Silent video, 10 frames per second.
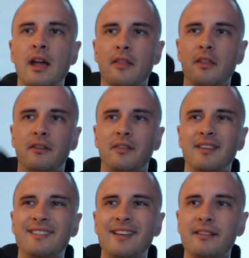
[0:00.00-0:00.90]
This
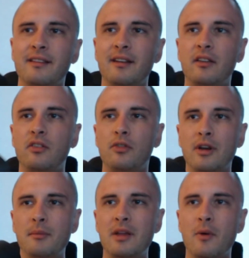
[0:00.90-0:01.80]
thing does it
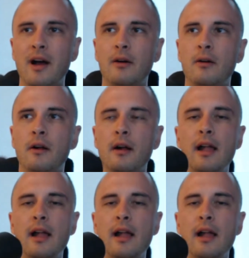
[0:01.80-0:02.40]
extremely well,